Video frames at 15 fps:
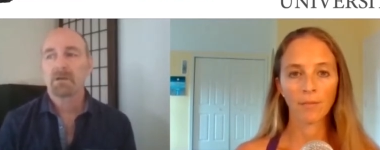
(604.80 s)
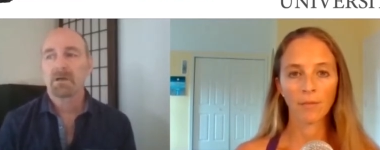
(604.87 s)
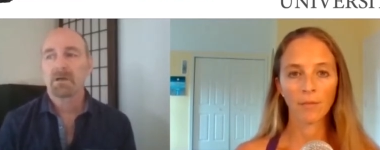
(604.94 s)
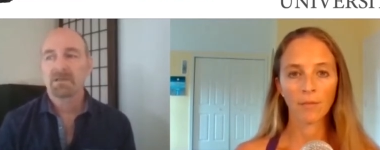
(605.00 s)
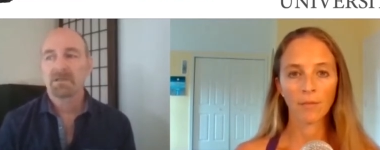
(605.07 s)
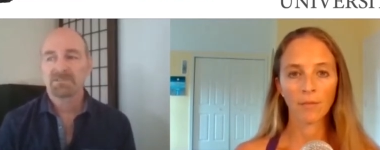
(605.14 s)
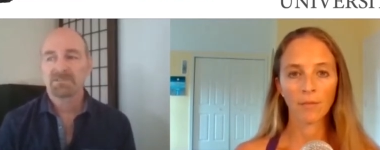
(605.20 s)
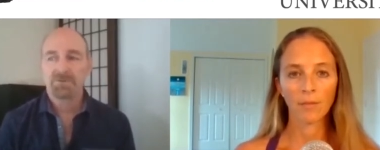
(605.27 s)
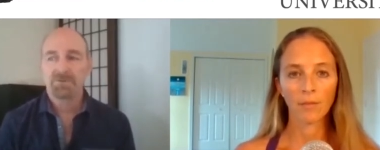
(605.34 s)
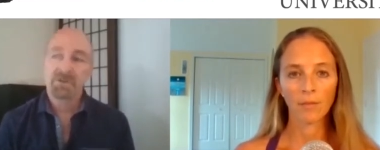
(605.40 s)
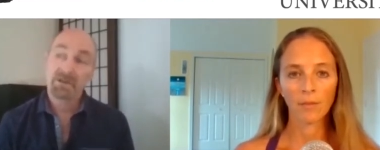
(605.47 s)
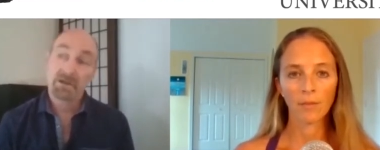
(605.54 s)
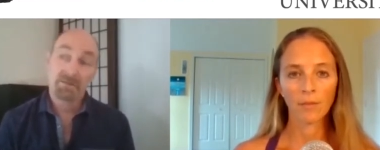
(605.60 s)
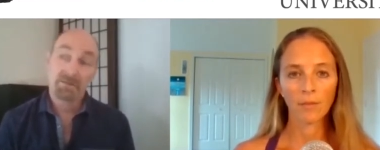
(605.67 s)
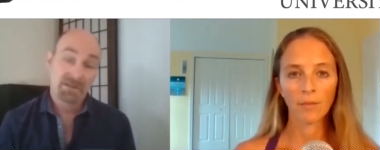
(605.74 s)

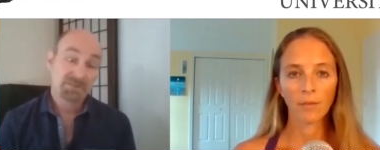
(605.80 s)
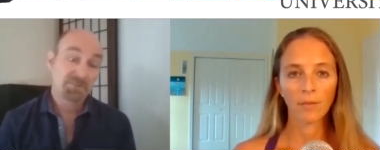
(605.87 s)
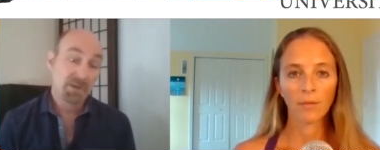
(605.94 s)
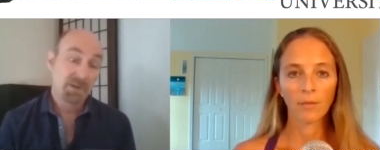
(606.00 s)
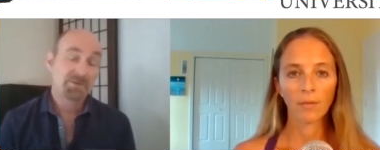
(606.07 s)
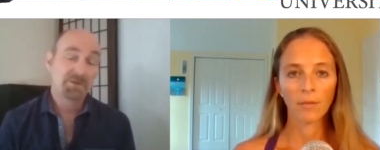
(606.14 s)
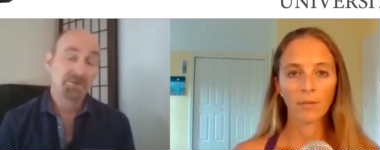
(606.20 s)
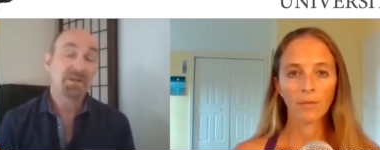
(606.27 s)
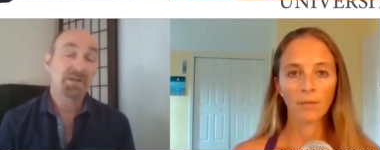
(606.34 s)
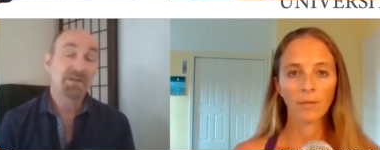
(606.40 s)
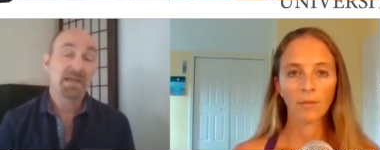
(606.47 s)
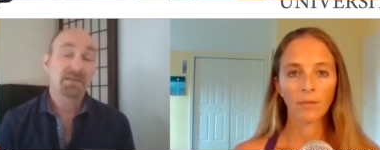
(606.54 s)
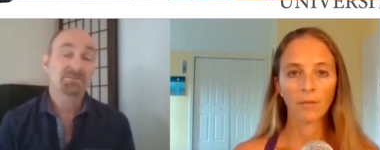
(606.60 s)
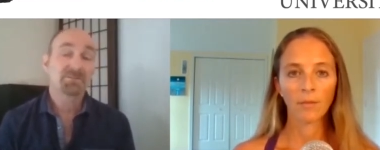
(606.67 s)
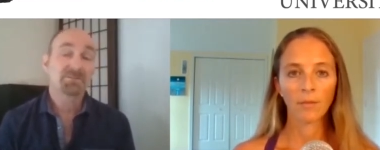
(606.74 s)
Speaker 1: think it's probably a unique answer
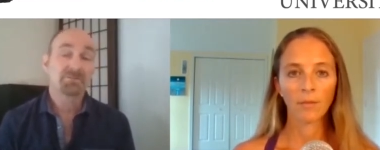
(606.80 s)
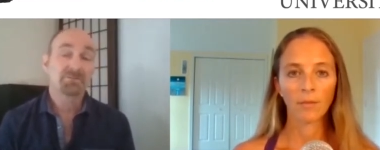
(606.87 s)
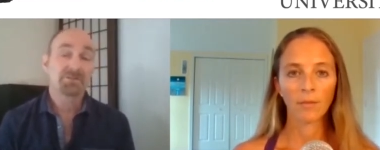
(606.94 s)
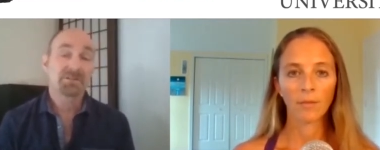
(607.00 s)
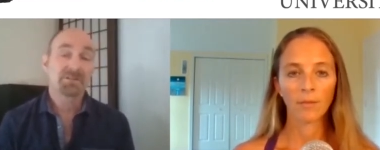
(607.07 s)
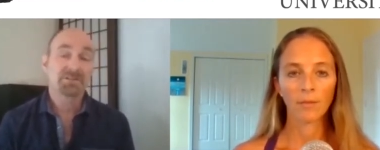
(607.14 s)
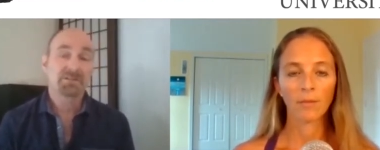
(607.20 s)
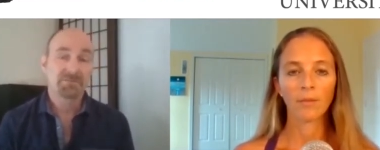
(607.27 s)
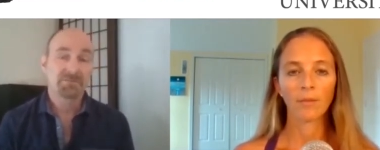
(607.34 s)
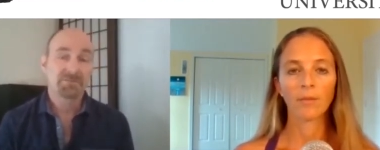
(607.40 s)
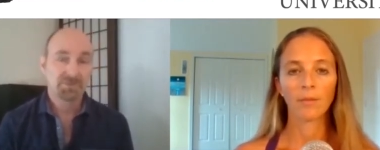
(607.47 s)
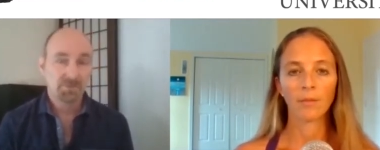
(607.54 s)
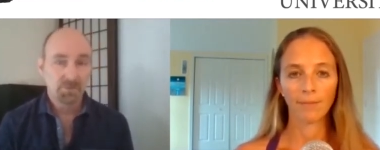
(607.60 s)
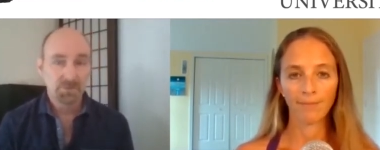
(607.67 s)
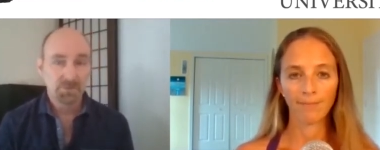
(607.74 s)
for each
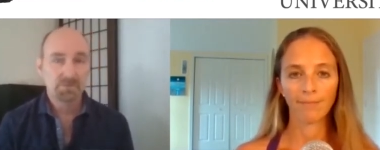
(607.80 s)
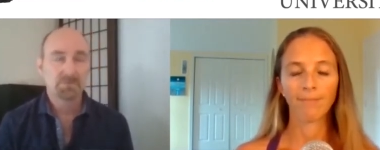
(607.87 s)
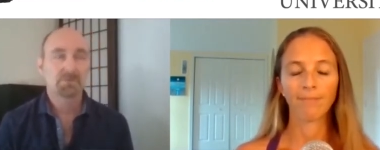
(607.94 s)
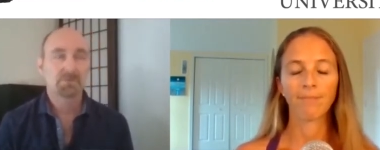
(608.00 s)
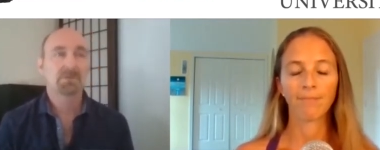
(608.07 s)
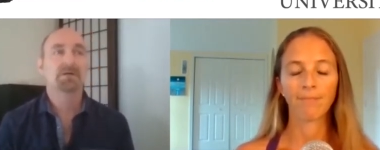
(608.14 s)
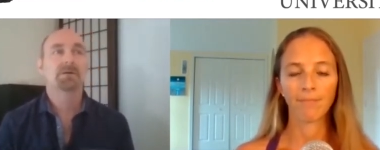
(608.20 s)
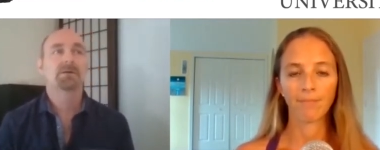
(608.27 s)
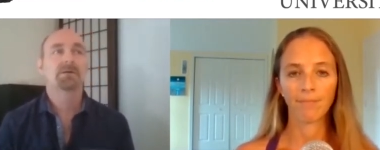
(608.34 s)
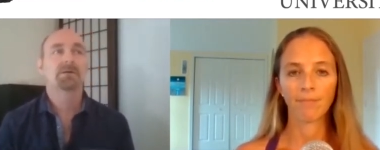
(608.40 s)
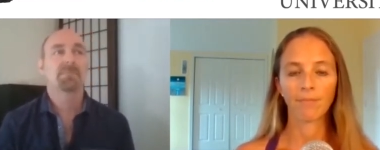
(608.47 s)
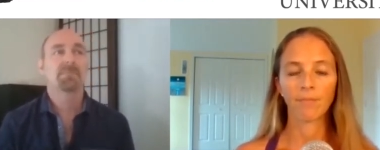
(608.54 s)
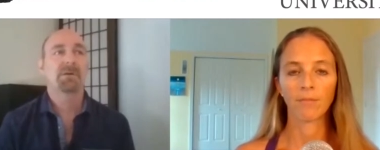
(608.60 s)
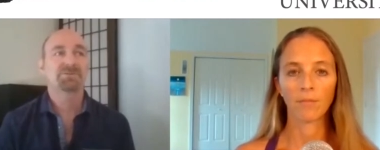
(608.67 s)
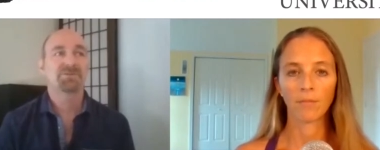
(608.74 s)
individual. I'm not
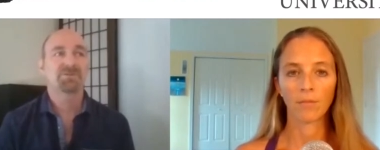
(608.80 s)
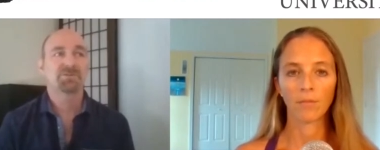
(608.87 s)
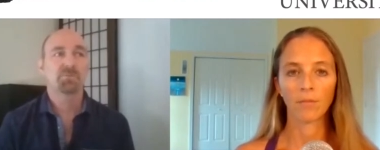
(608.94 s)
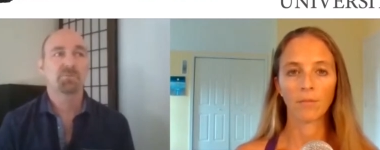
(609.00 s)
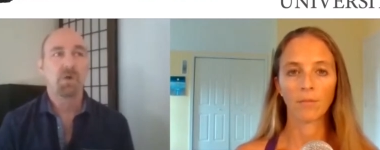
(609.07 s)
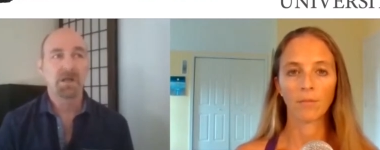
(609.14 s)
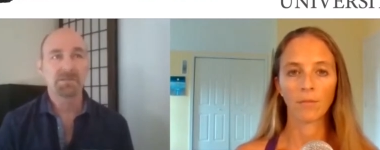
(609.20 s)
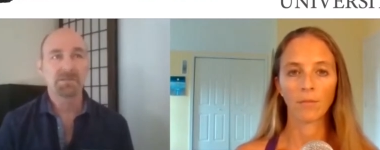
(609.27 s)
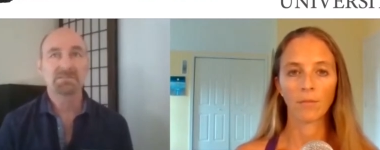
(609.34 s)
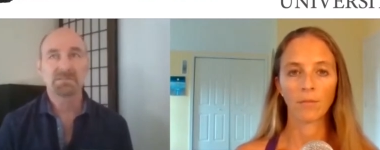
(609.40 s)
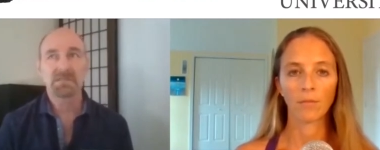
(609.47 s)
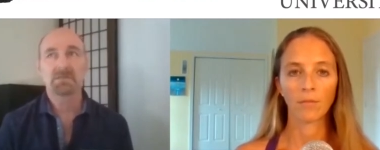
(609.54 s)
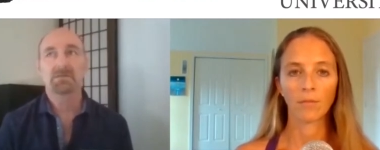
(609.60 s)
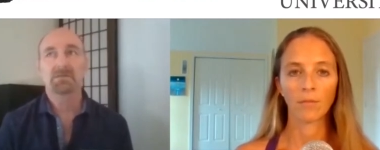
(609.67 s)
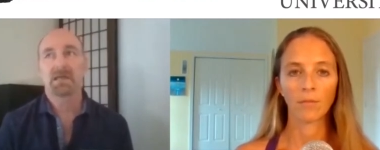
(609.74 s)
sure there's one single
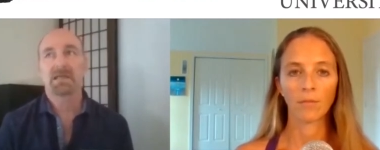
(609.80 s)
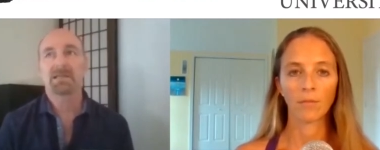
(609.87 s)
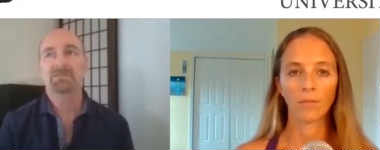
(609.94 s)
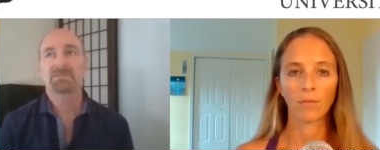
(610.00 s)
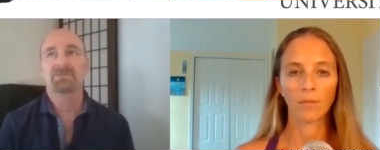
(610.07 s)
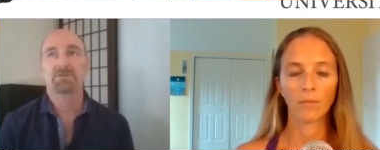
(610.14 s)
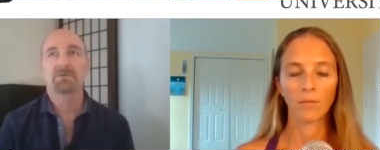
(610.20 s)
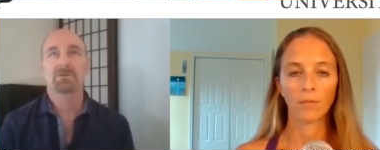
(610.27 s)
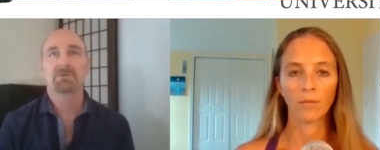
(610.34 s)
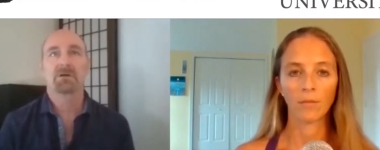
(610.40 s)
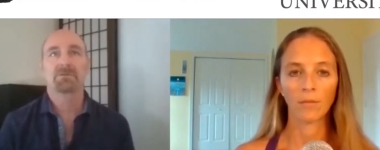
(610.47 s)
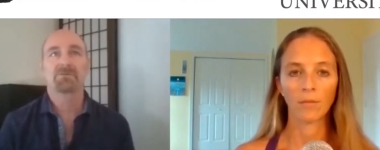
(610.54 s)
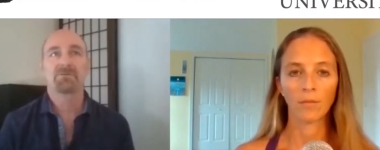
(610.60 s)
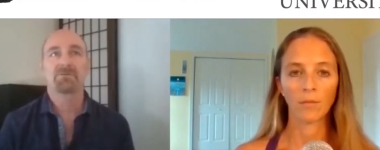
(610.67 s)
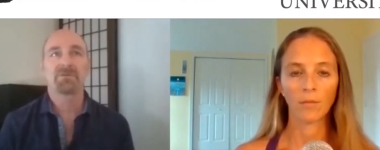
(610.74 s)
answer, other
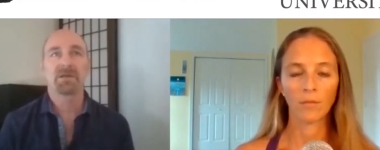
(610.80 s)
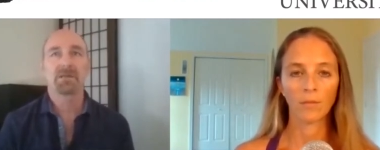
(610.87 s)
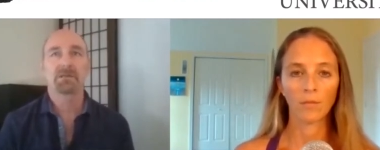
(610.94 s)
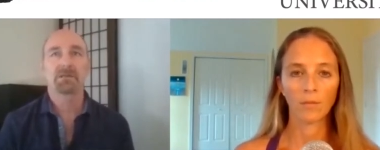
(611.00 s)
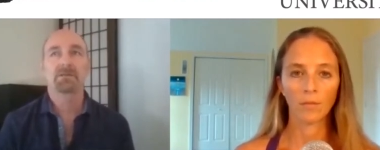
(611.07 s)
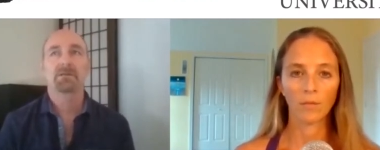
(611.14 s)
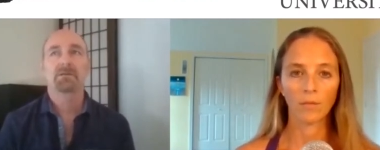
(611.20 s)
than